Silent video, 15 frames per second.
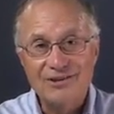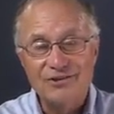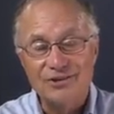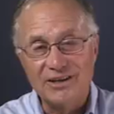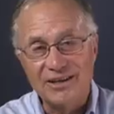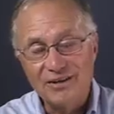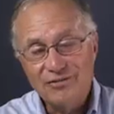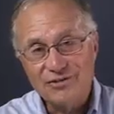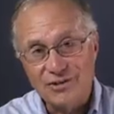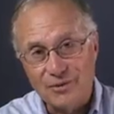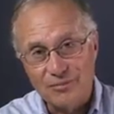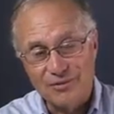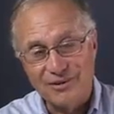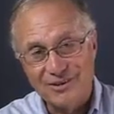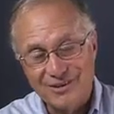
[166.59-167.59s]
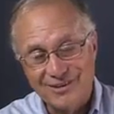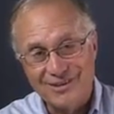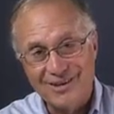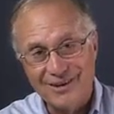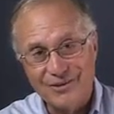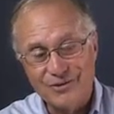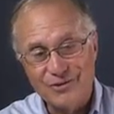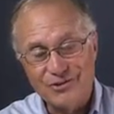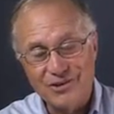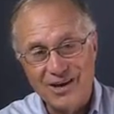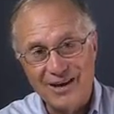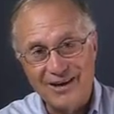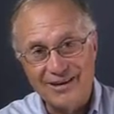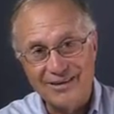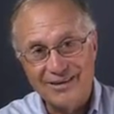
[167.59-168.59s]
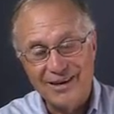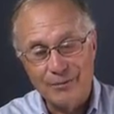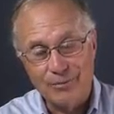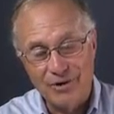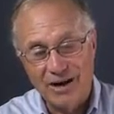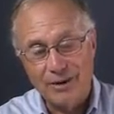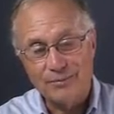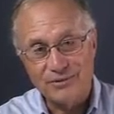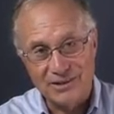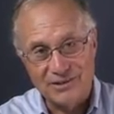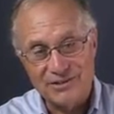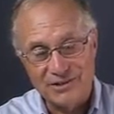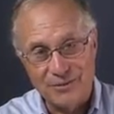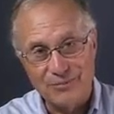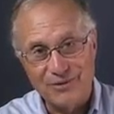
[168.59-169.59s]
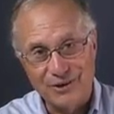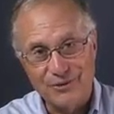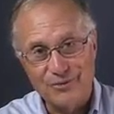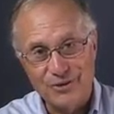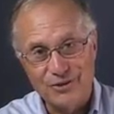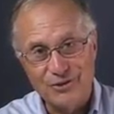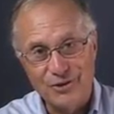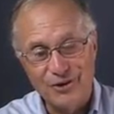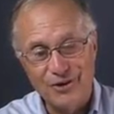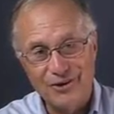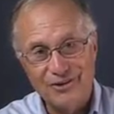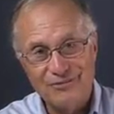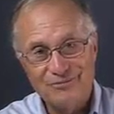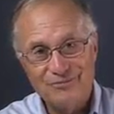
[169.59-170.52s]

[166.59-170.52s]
to give something to the other side and perhaps get something in return.